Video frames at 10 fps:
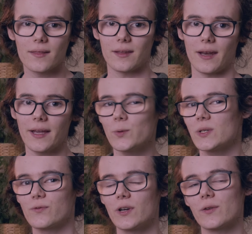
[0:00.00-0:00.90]
the
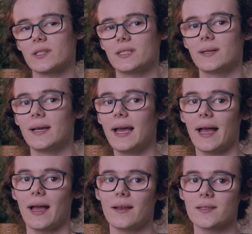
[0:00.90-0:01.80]
Nyquist frequency,
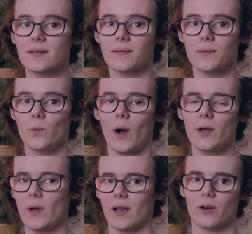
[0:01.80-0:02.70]
and
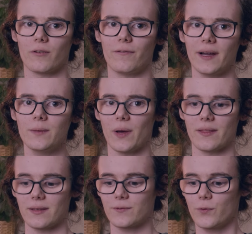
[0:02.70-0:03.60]
why we are confined by
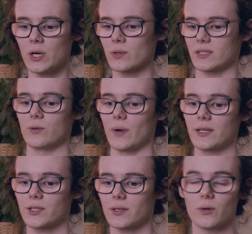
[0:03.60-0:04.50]
this frequency
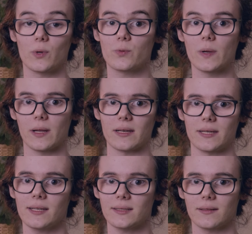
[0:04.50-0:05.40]
range in which we can
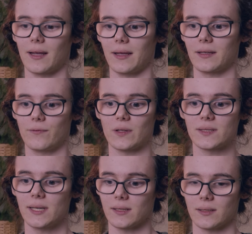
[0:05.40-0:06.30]
test a given
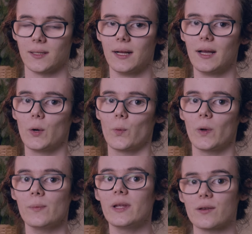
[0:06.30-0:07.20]
signal
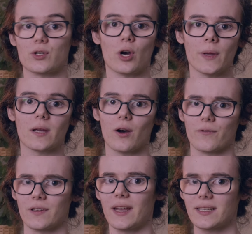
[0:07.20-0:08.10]
will be the topic
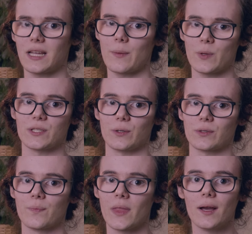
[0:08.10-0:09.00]
of the next
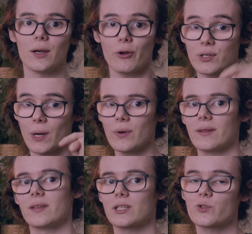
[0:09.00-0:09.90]
episode. Look down
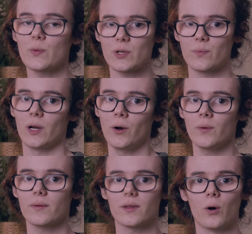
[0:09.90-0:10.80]
in the description
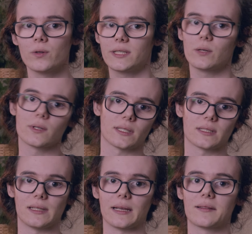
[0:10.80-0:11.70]
below, the whole series
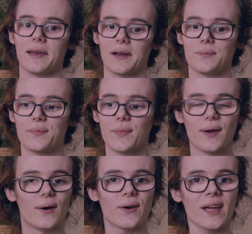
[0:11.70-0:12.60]
is linked there.
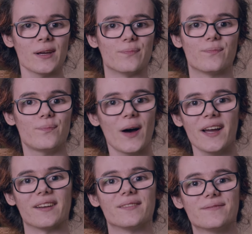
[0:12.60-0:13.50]
Okay,
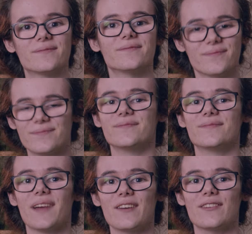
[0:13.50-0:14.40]
bye.
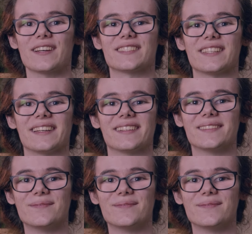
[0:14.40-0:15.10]
Have a nice day.